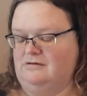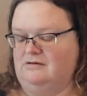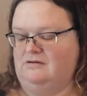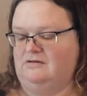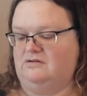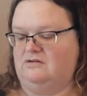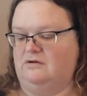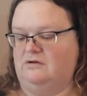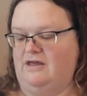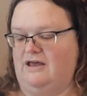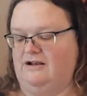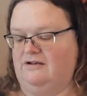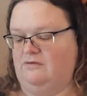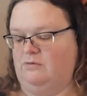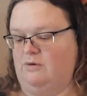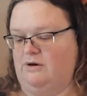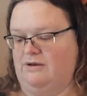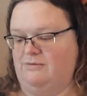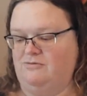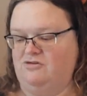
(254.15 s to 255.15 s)
So that's
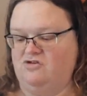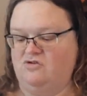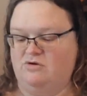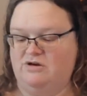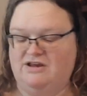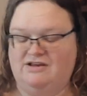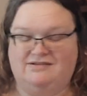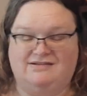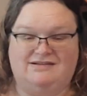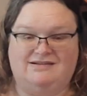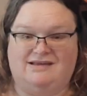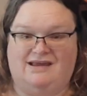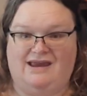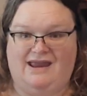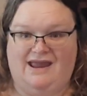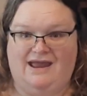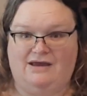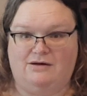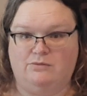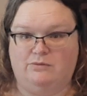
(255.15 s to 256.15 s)
what I'm doing since I
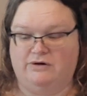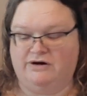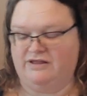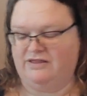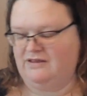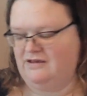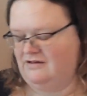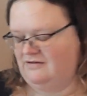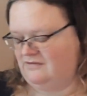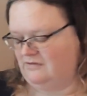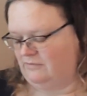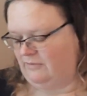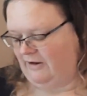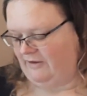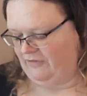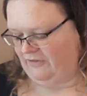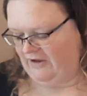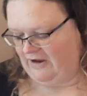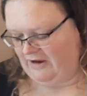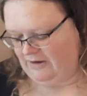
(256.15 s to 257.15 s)
had one of these
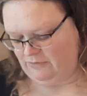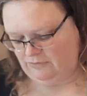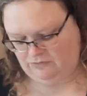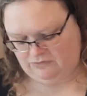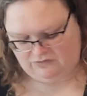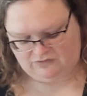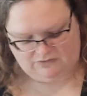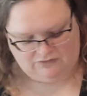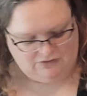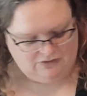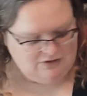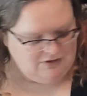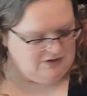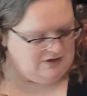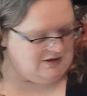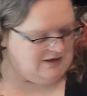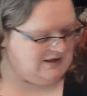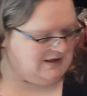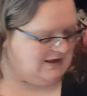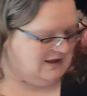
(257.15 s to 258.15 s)
around the house.
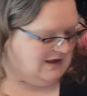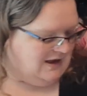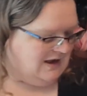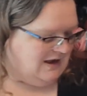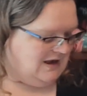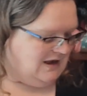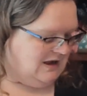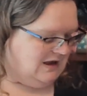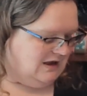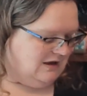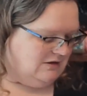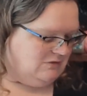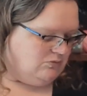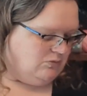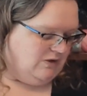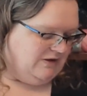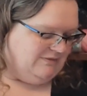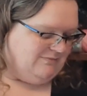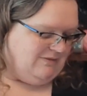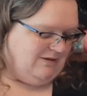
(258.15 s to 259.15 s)
And
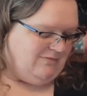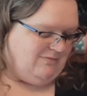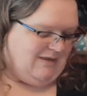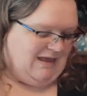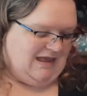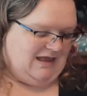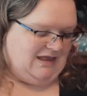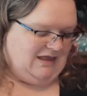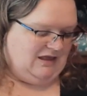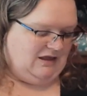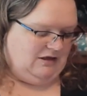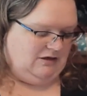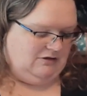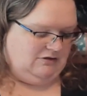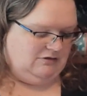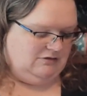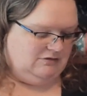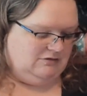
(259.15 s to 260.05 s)
what am I making?